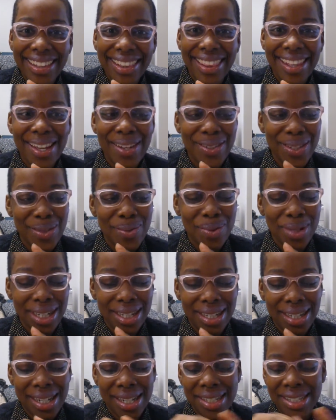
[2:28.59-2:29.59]
that was
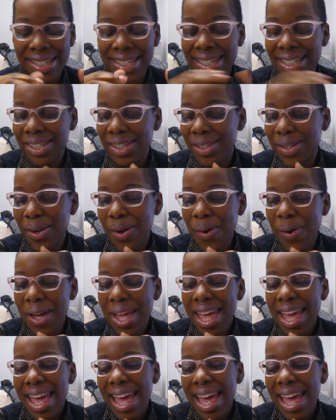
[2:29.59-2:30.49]
pretty daunting. So,